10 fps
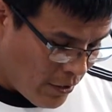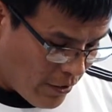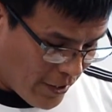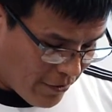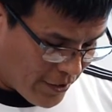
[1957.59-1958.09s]

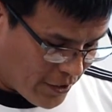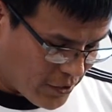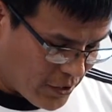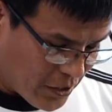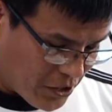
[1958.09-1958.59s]
There it
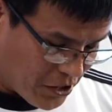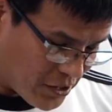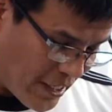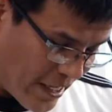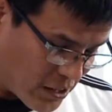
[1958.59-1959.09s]
is. She
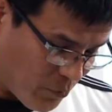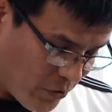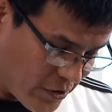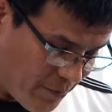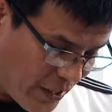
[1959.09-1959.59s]
stands,
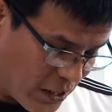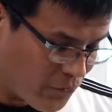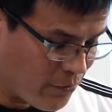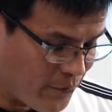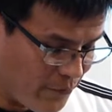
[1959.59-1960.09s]
pulls a
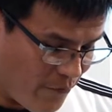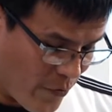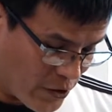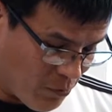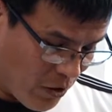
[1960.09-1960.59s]
pass from
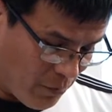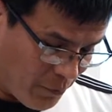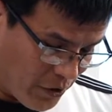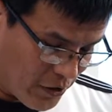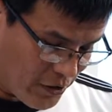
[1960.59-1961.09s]
the small
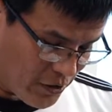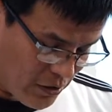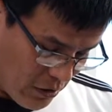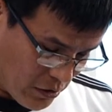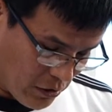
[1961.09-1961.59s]
purse
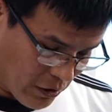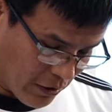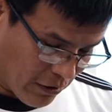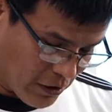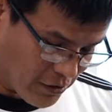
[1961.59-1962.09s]
slung
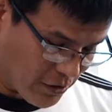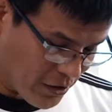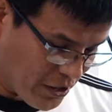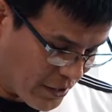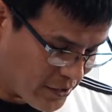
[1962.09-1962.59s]
across her
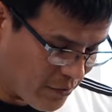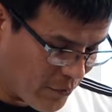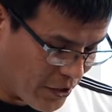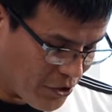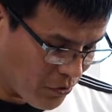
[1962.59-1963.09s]
chest and
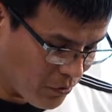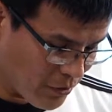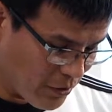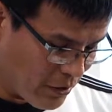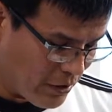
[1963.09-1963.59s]
bare
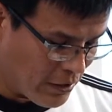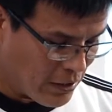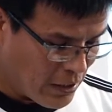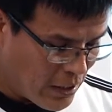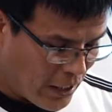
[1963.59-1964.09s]
shoulder.
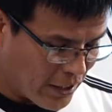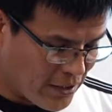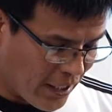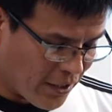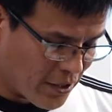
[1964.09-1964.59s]
I
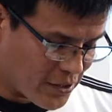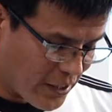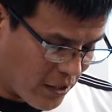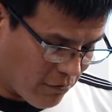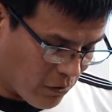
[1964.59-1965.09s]
take in the
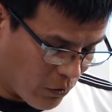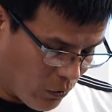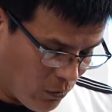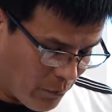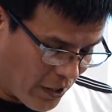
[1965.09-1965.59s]
sight of her
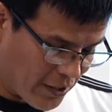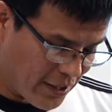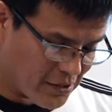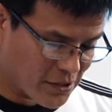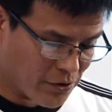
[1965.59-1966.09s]
whole body
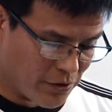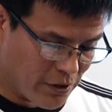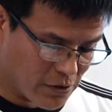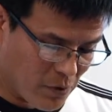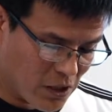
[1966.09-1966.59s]
as
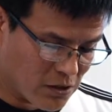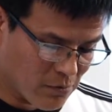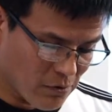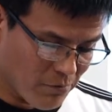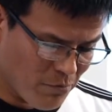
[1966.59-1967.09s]
discreetly as
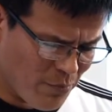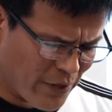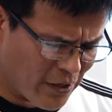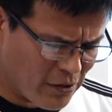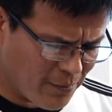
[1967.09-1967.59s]
possible
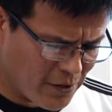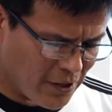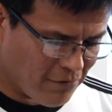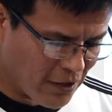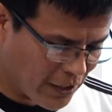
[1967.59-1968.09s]
barely
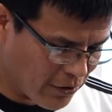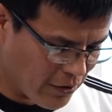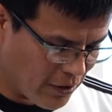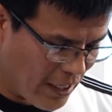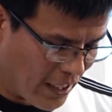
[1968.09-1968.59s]
believing I
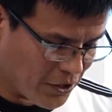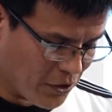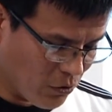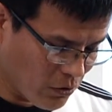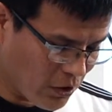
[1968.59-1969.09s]
could
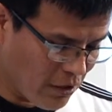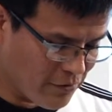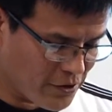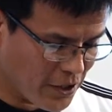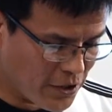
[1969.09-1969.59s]
actually hold a
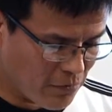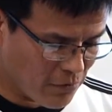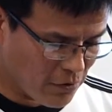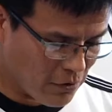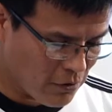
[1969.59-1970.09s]
conversation
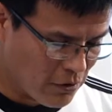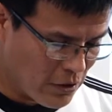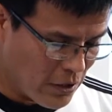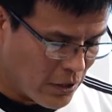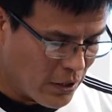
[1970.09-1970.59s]
with her.
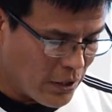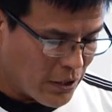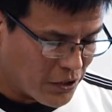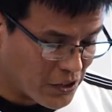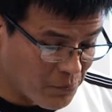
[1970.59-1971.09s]

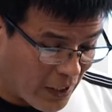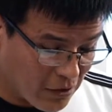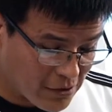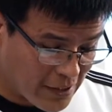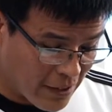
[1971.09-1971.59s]
She
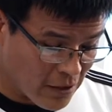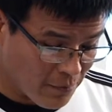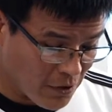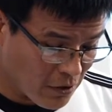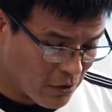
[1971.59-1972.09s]
smiles down at
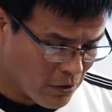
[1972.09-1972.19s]
me.